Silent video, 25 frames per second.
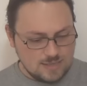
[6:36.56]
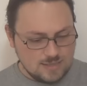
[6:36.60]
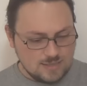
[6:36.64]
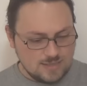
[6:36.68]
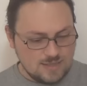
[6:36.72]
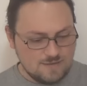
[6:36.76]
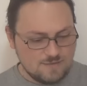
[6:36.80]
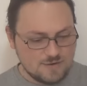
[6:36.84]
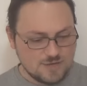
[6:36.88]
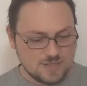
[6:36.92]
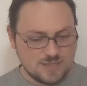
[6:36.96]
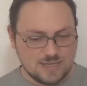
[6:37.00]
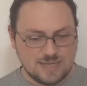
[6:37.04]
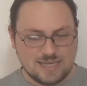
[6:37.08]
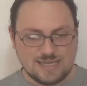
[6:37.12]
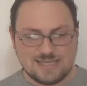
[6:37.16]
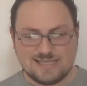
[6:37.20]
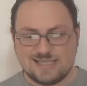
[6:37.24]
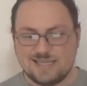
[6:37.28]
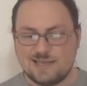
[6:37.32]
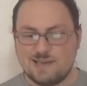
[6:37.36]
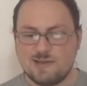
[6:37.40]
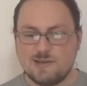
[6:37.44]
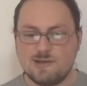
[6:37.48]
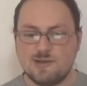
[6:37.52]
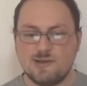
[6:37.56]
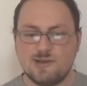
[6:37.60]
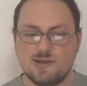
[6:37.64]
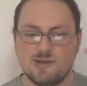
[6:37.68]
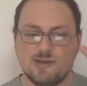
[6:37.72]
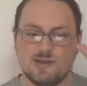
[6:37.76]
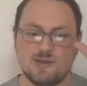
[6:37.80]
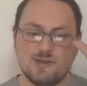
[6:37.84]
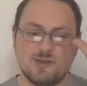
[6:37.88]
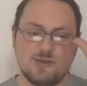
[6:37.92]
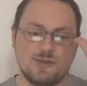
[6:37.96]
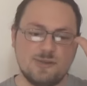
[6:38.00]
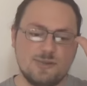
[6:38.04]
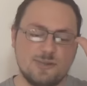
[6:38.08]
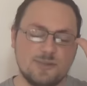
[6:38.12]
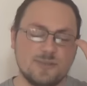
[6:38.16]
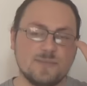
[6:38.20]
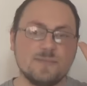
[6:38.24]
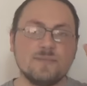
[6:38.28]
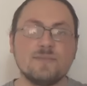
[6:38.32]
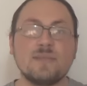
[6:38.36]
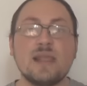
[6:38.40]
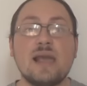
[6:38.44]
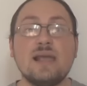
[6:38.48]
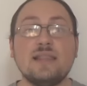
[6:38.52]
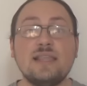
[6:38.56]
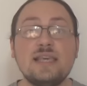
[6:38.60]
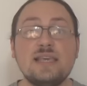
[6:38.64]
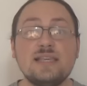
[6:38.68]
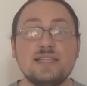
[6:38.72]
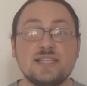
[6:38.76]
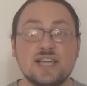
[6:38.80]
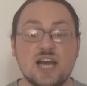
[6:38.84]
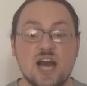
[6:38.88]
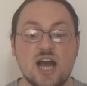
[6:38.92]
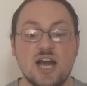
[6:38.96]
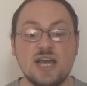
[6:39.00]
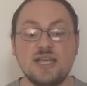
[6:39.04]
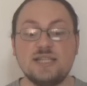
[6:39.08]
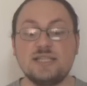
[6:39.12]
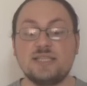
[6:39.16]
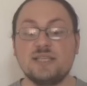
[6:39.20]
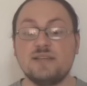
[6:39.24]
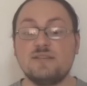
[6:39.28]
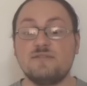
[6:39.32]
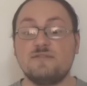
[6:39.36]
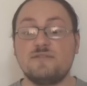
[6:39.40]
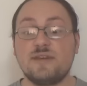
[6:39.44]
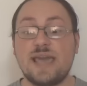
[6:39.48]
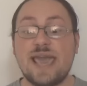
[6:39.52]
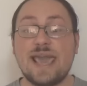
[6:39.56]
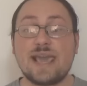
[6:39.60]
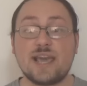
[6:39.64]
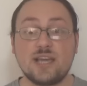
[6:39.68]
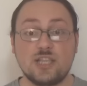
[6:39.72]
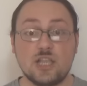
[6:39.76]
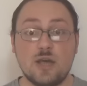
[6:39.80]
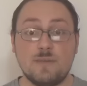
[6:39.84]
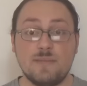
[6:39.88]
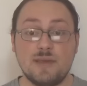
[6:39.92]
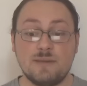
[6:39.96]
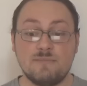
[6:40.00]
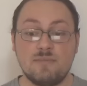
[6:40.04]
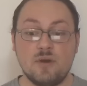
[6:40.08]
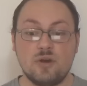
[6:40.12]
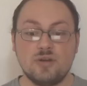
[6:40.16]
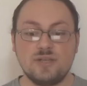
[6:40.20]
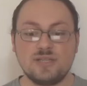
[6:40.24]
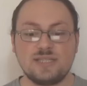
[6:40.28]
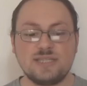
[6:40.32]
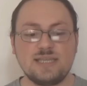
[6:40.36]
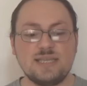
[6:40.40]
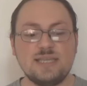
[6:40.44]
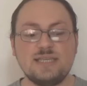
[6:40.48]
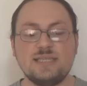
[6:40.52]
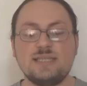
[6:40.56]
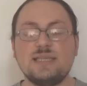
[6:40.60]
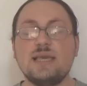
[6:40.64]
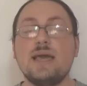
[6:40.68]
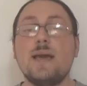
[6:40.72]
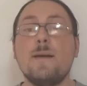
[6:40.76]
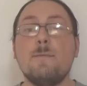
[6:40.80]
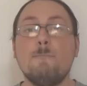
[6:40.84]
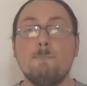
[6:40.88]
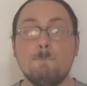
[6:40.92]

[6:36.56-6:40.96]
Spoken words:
Nevertheless, these kinds of economic policies